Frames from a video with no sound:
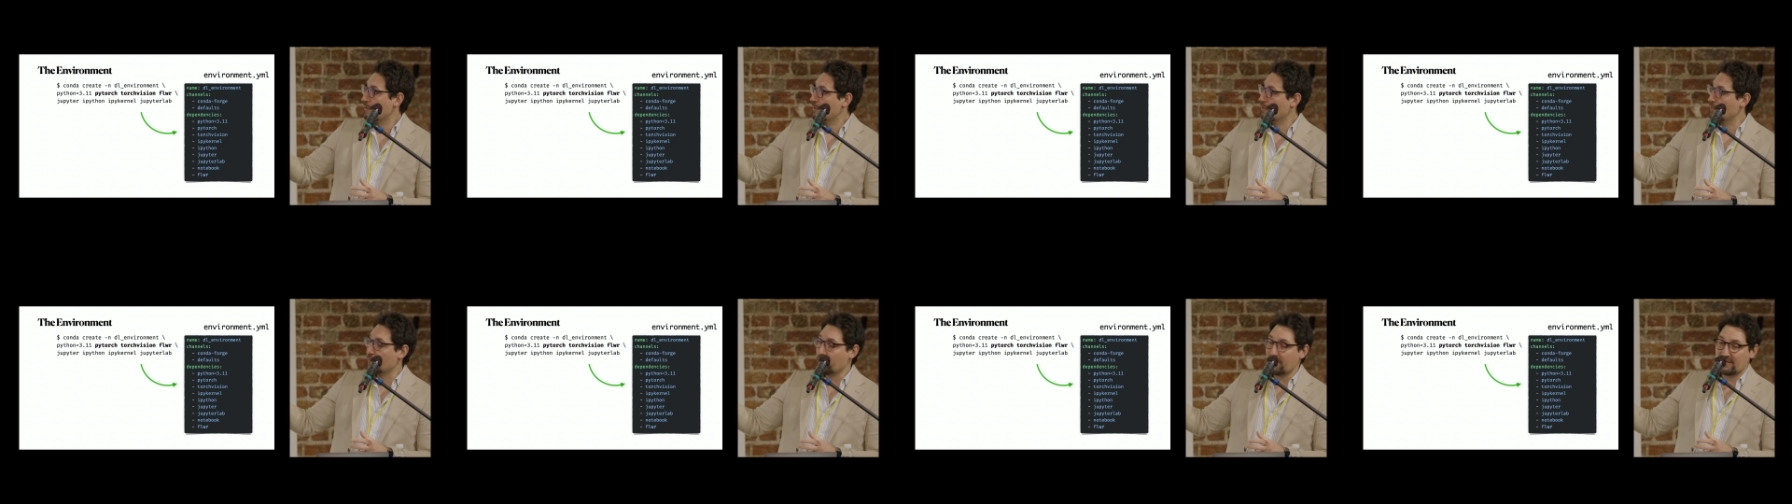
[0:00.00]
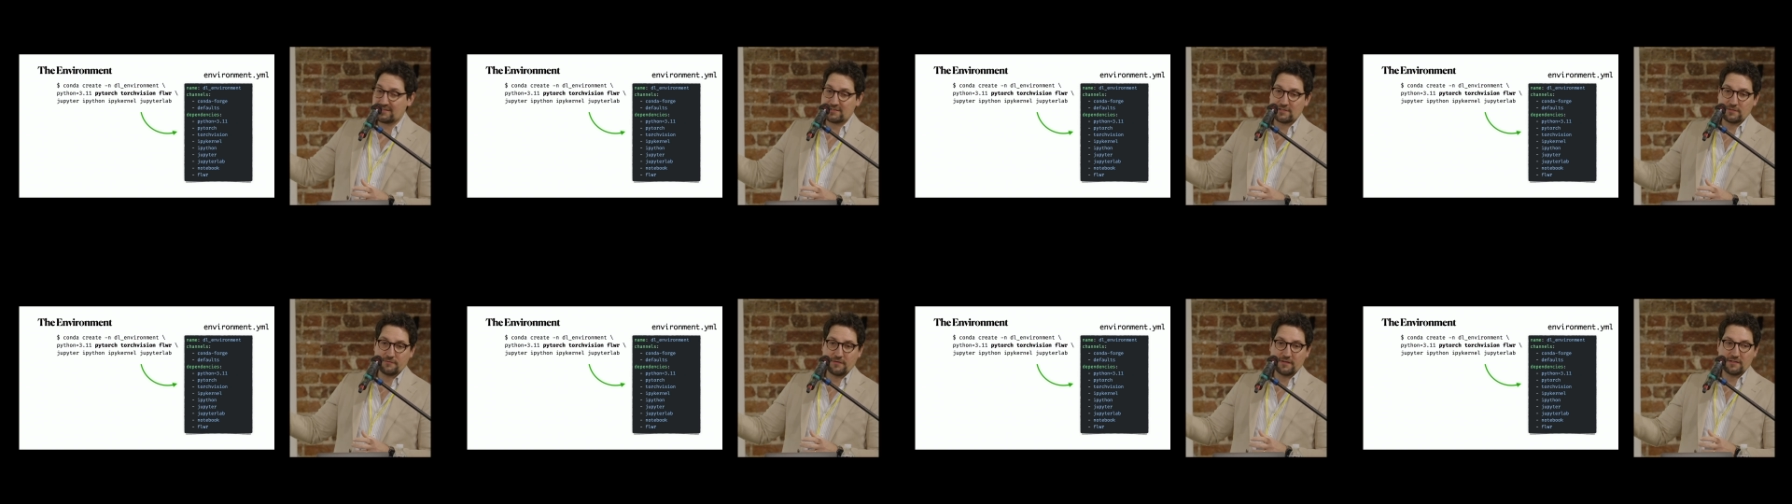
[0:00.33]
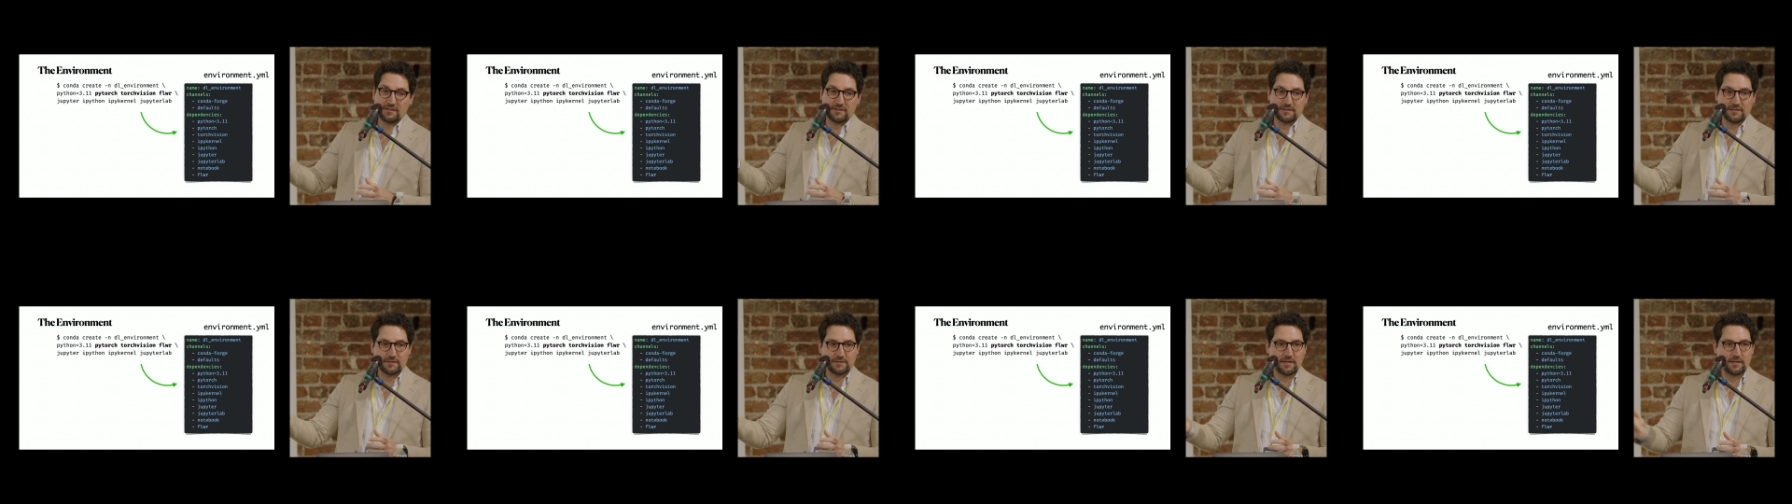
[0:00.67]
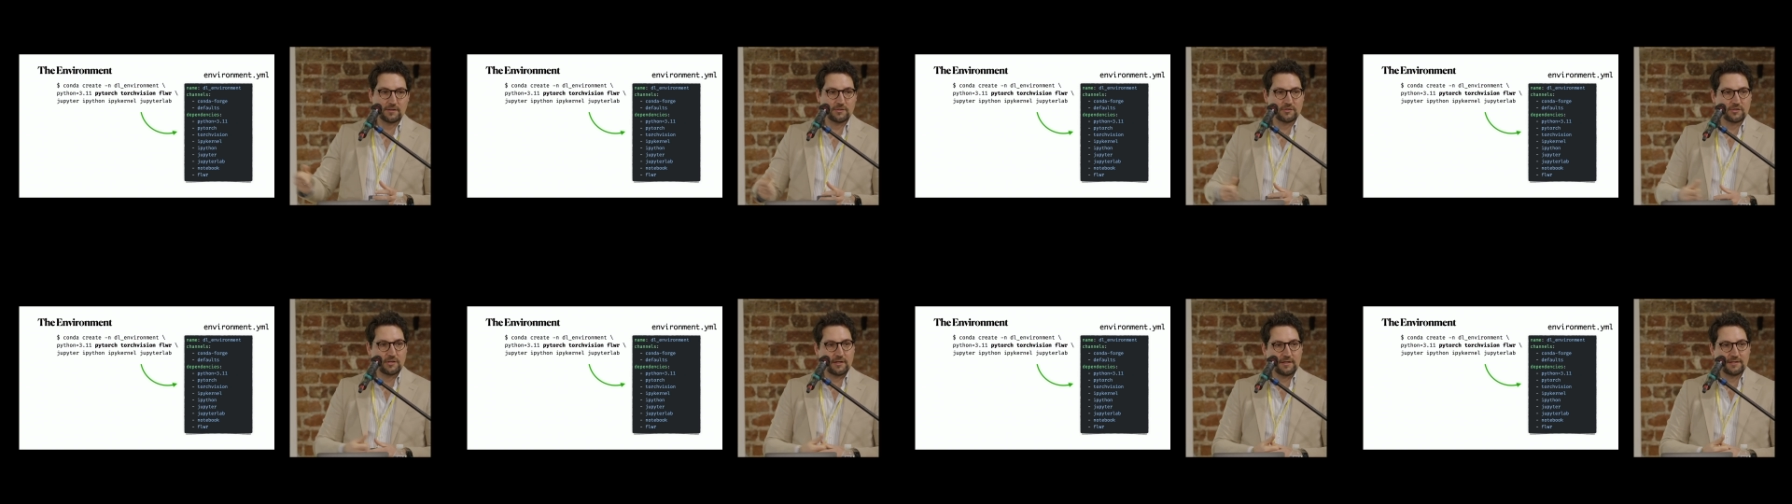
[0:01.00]
The rest of it is
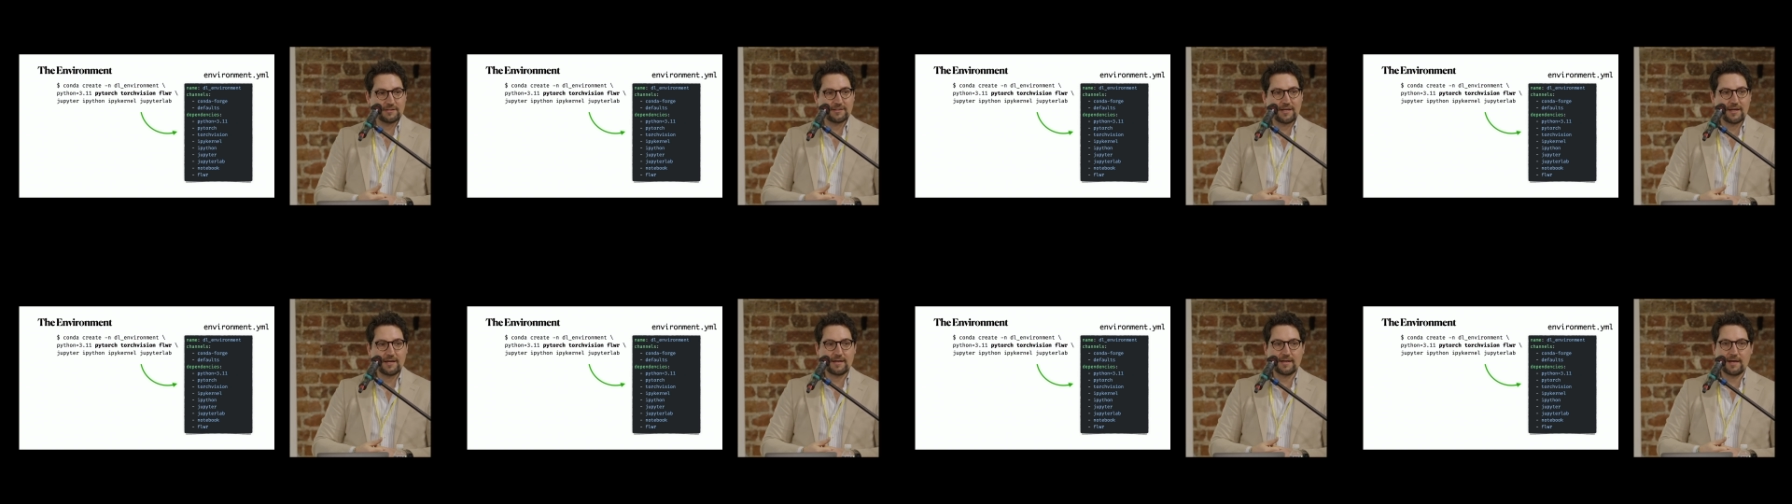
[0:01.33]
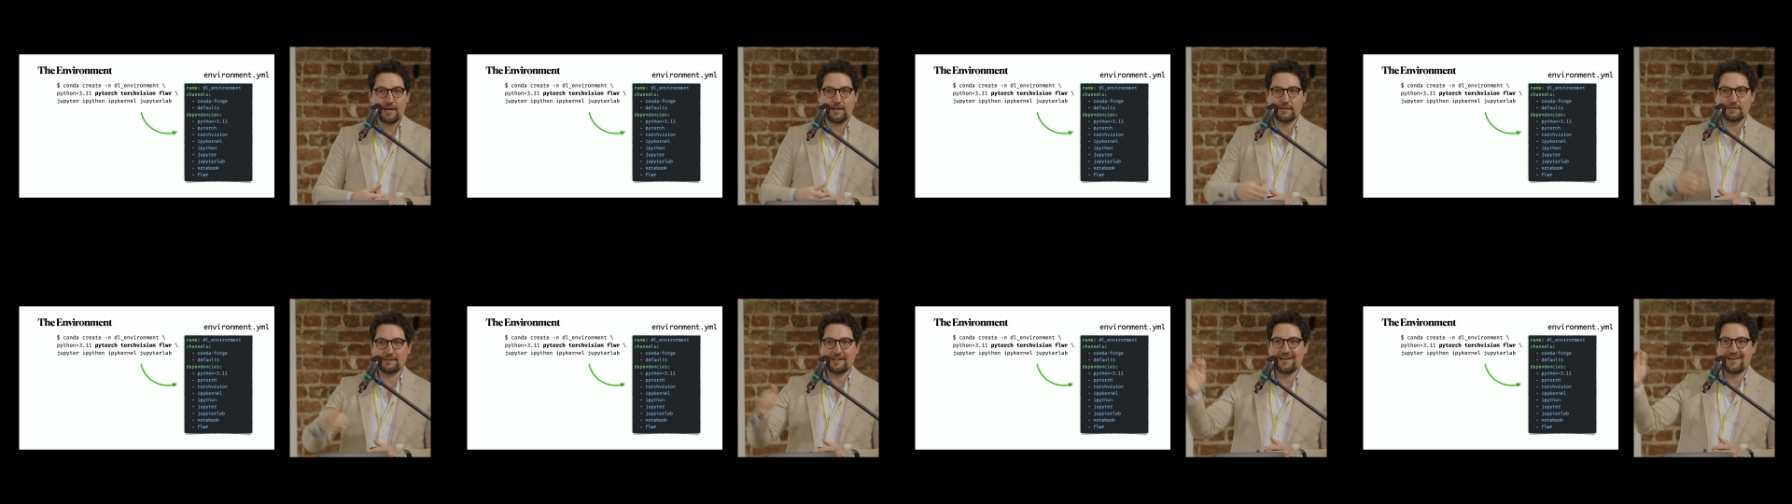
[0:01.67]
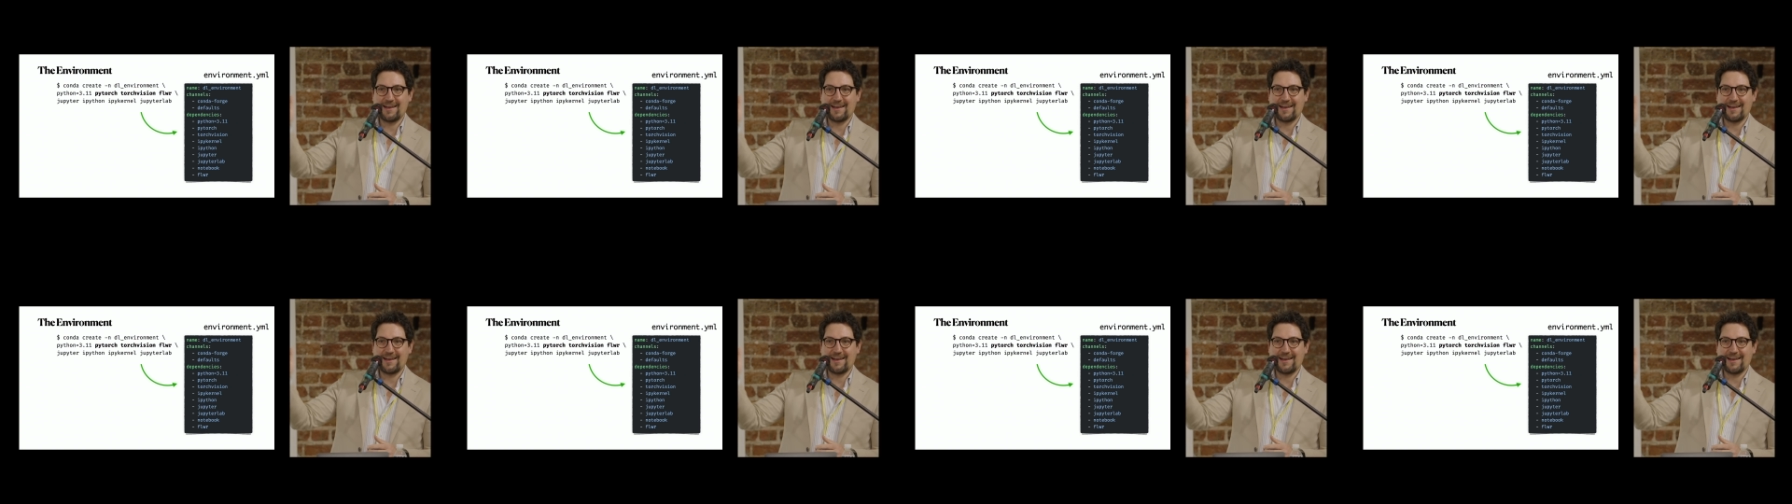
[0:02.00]
essentially taking the